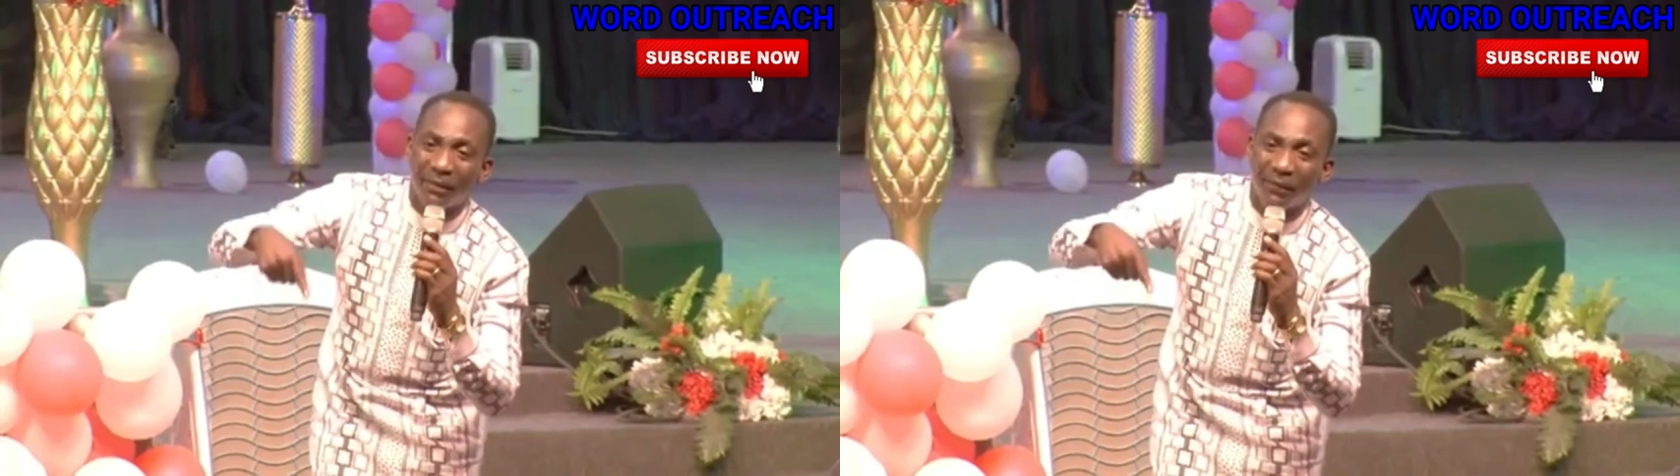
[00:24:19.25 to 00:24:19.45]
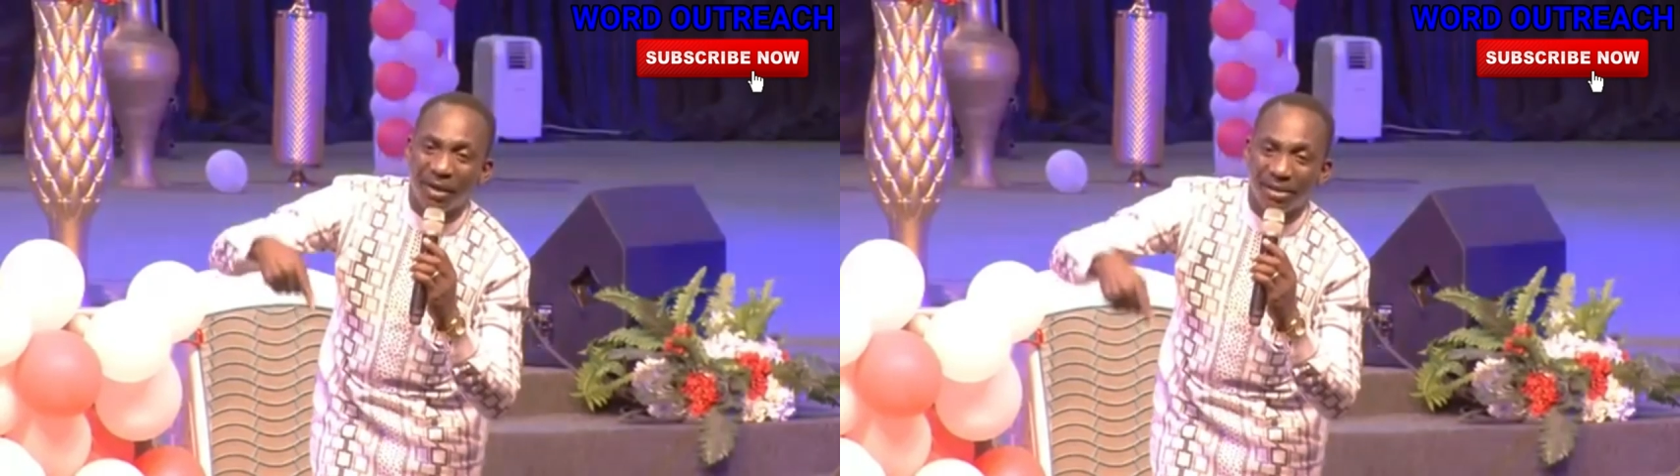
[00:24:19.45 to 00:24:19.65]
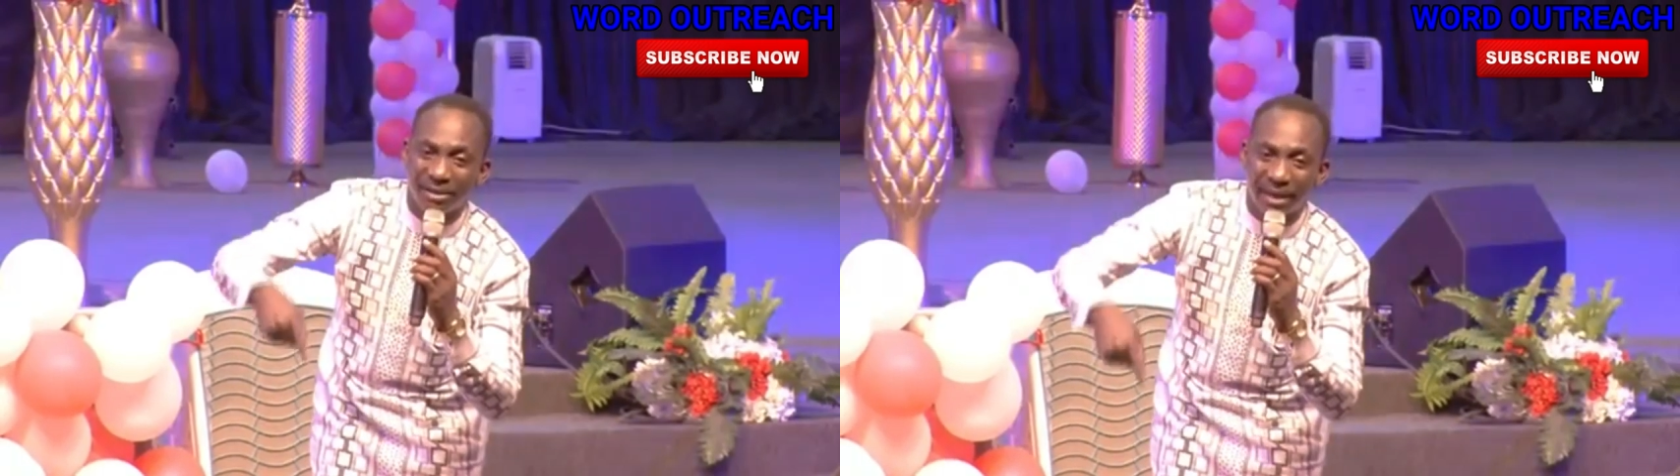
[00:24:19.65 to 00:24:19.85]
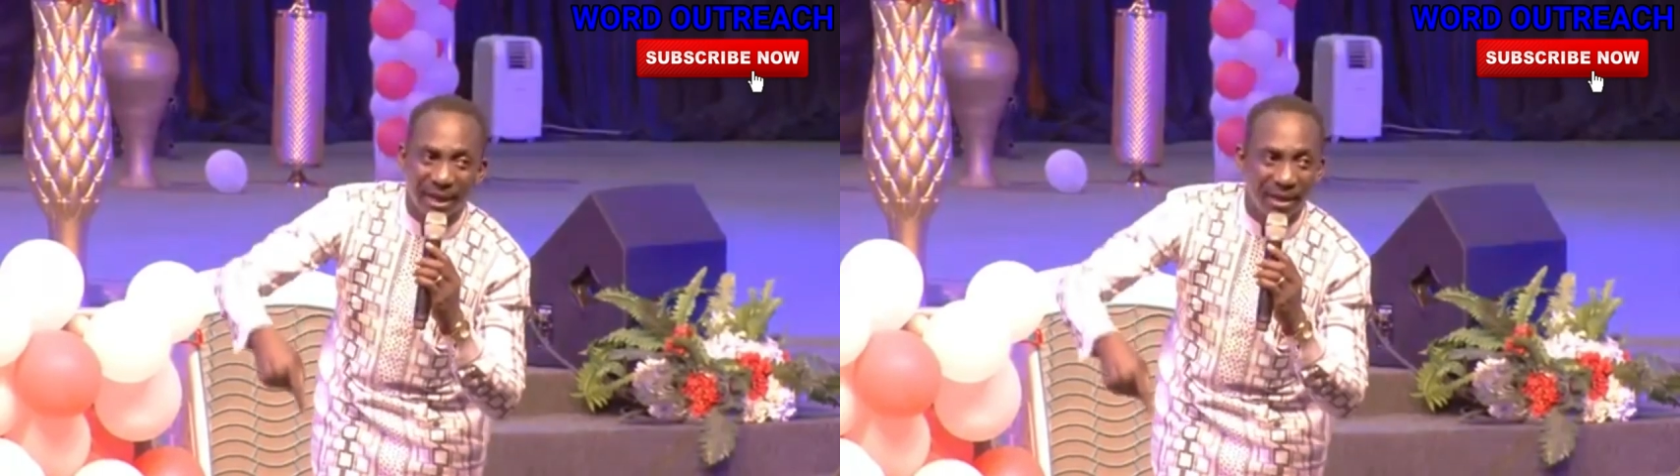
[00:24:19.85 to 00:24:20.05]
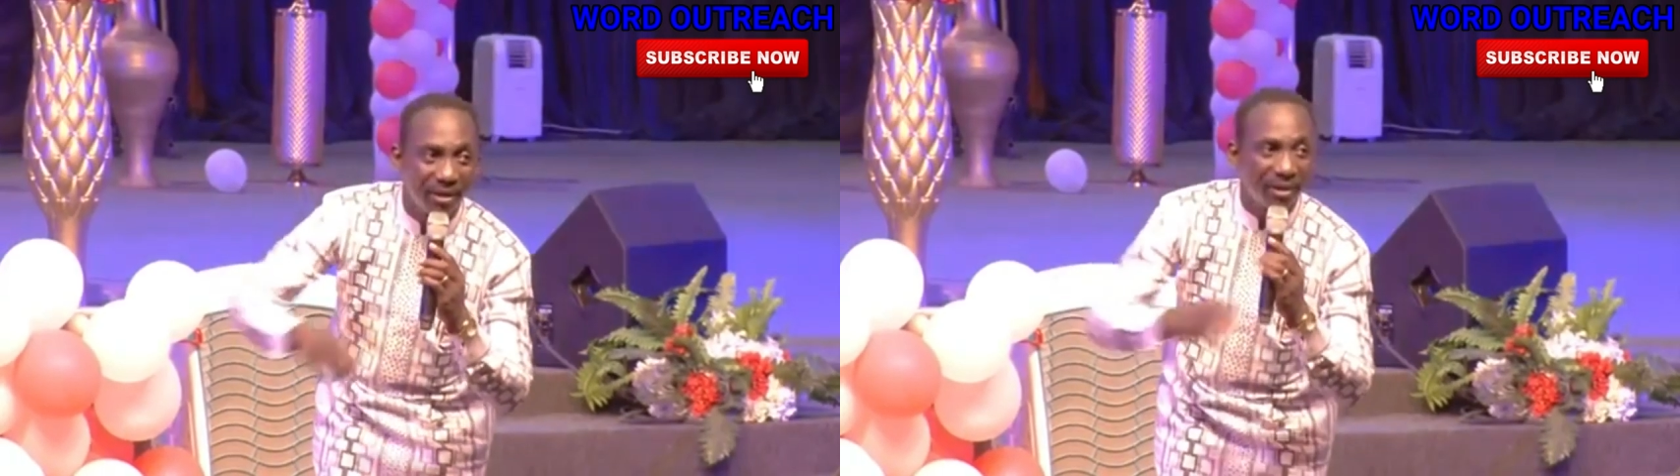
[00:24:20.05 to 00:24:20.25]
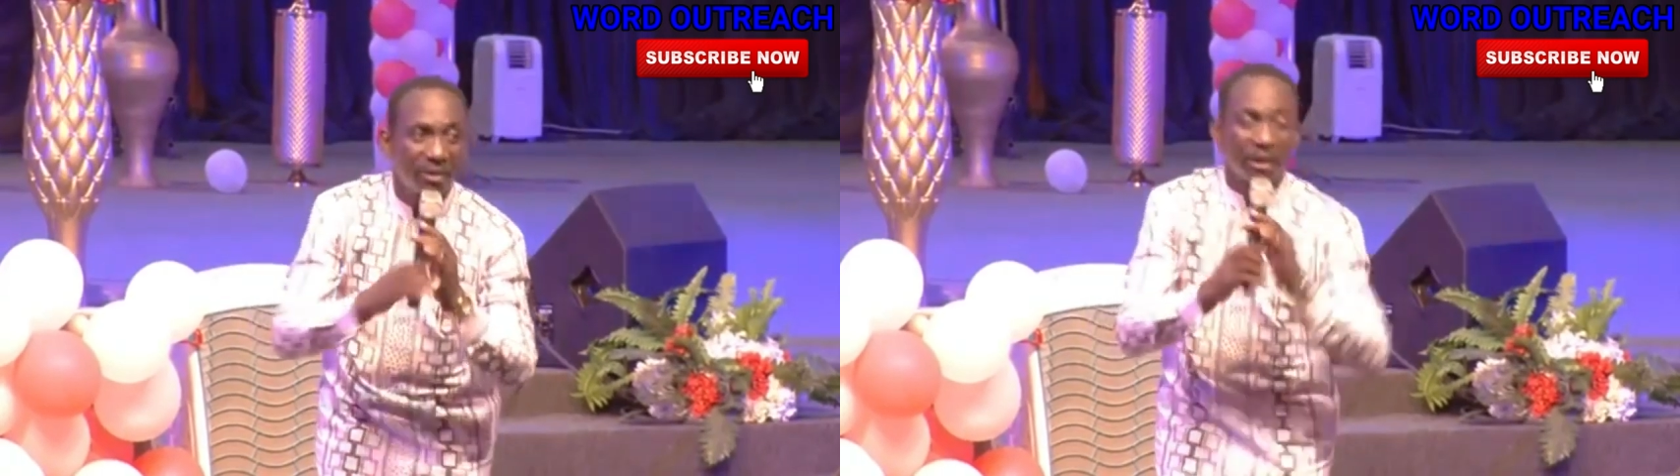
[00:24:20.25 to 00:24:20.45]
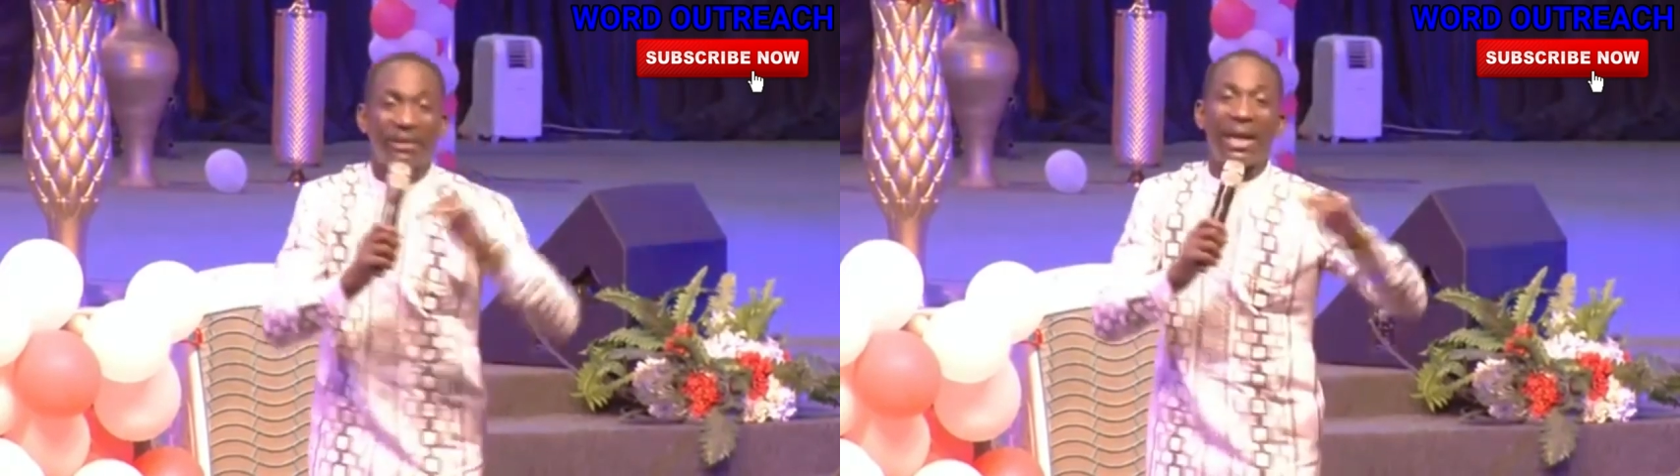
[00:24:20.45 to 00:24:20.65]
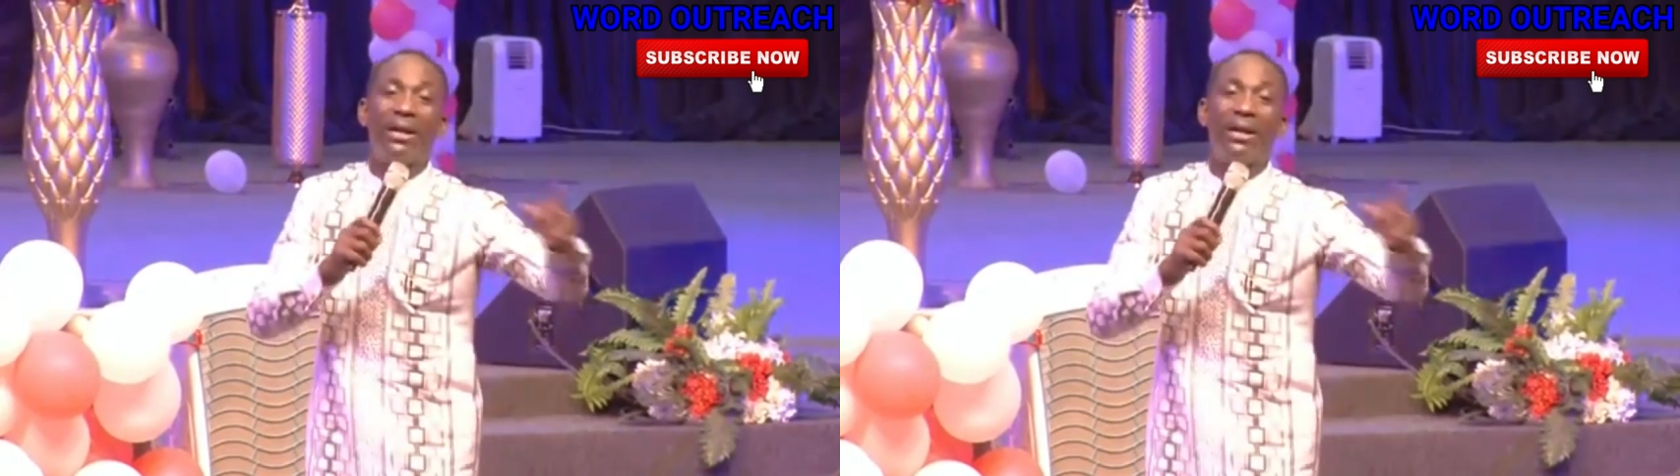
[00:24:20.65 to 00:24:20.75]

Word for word: first day. She said,